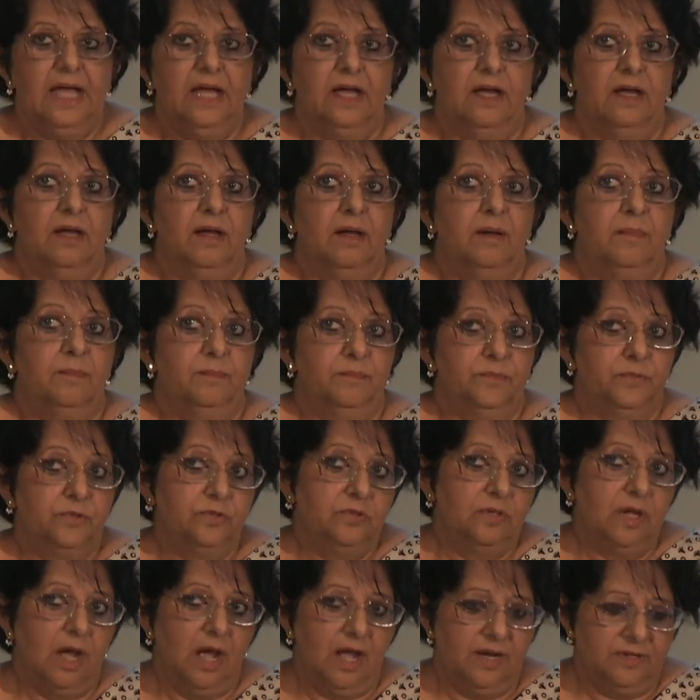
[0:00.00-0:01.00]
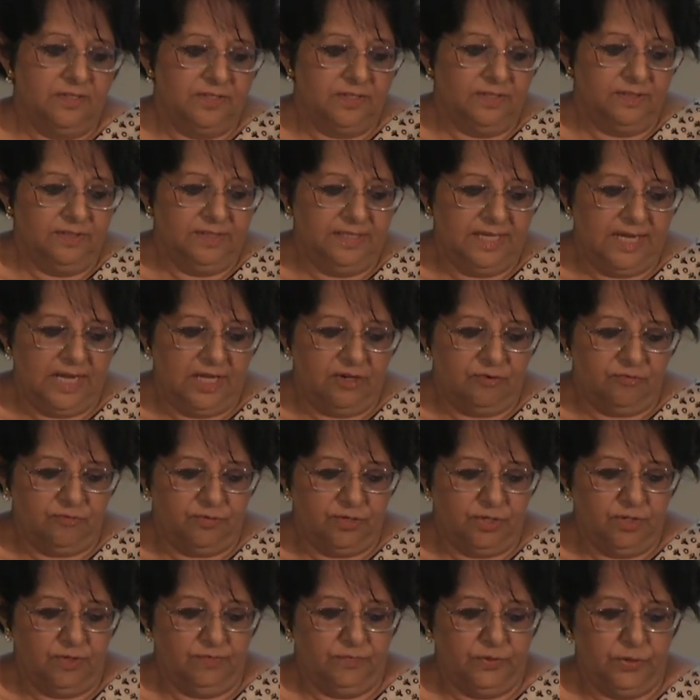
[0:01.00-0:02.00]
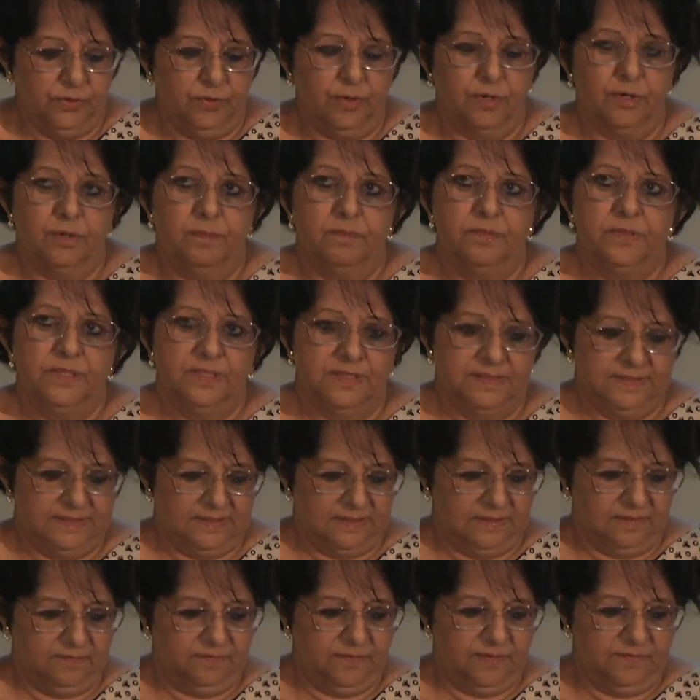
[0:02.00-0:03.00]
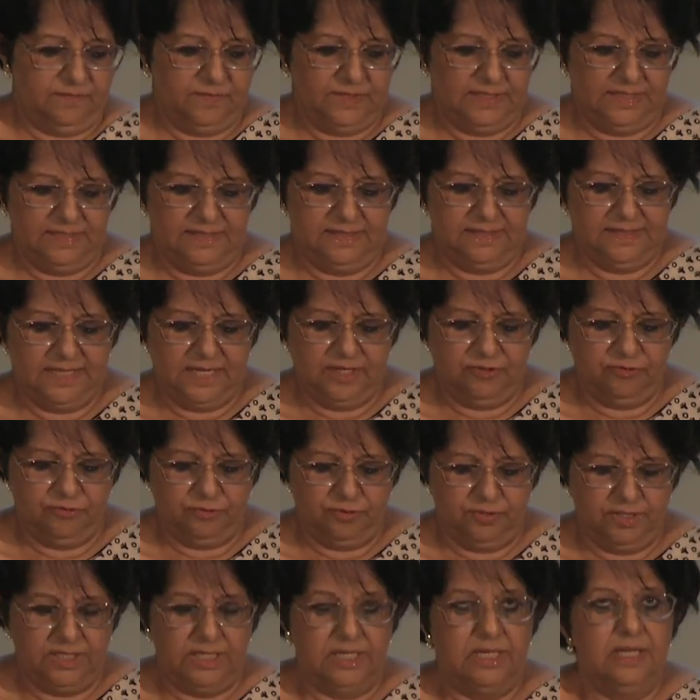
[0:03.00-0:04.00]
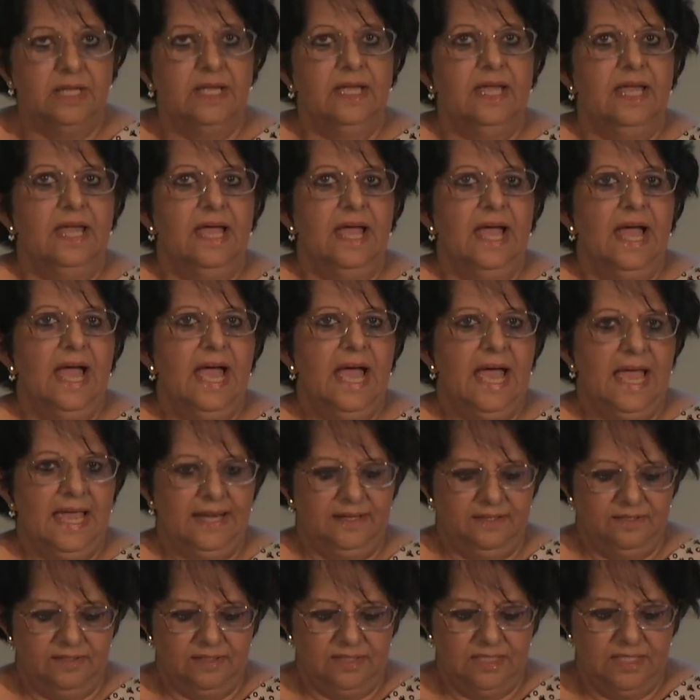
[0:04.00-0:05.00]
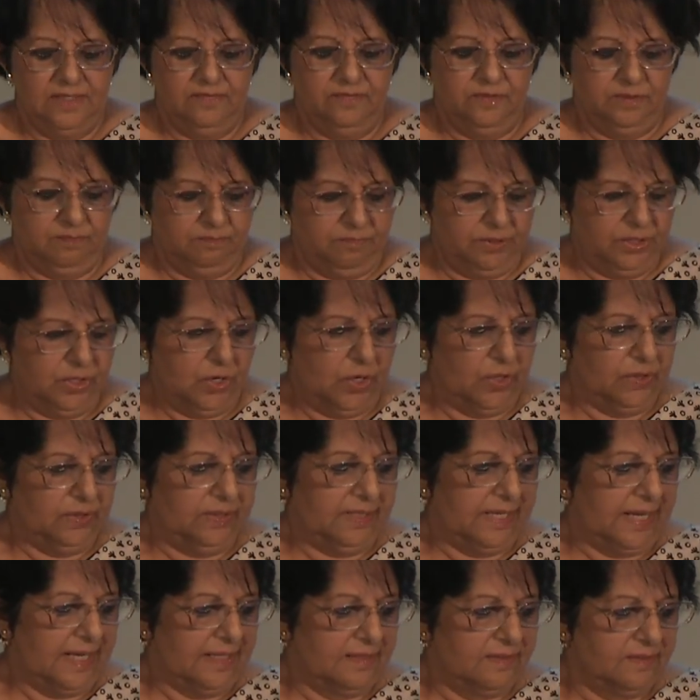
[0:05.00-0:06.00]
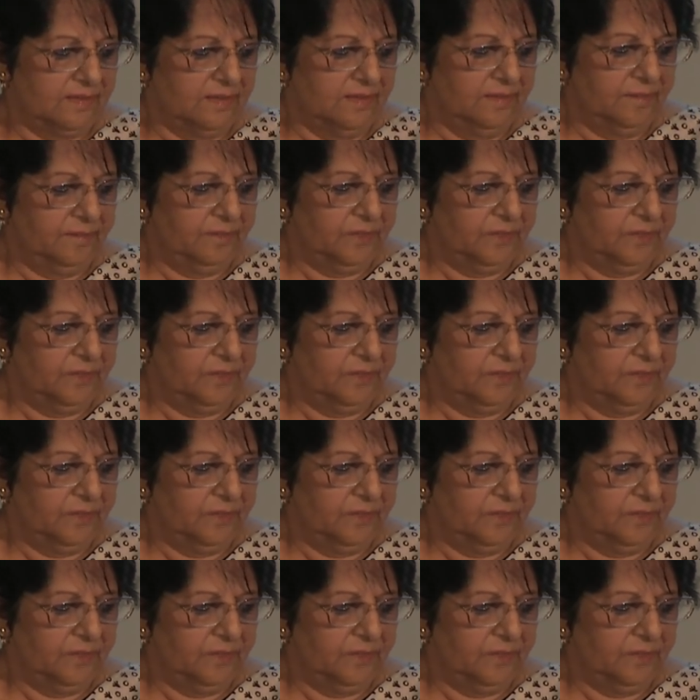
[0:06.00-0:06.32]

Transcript: um, until the entry of the Europeans in the fifteenth century and even beyond that.